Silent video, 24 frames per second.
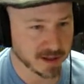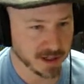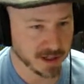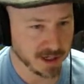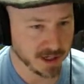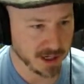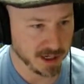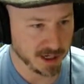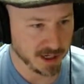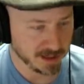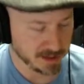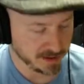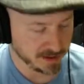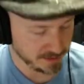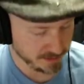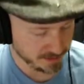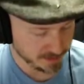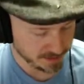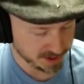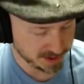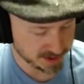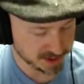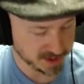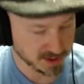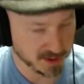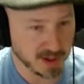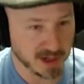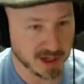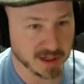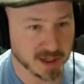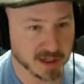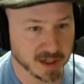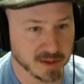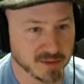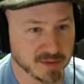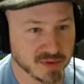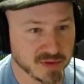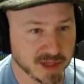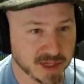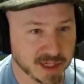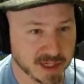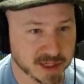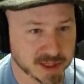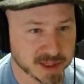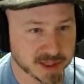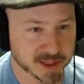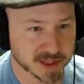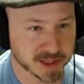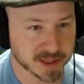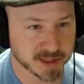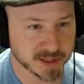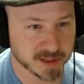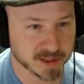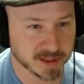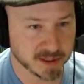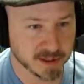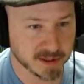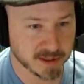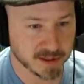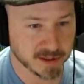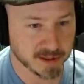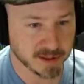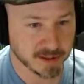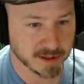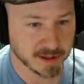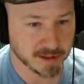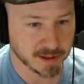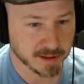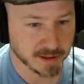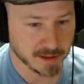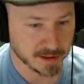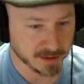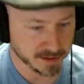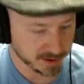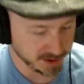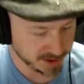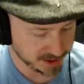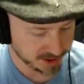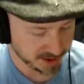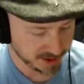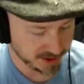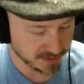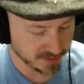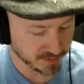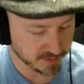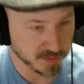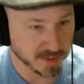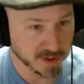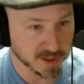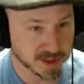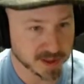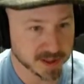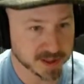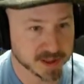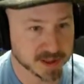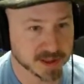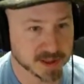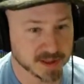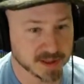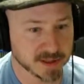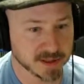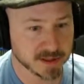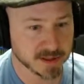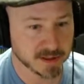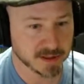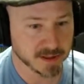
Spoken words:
Let's go ahead and place these other ones.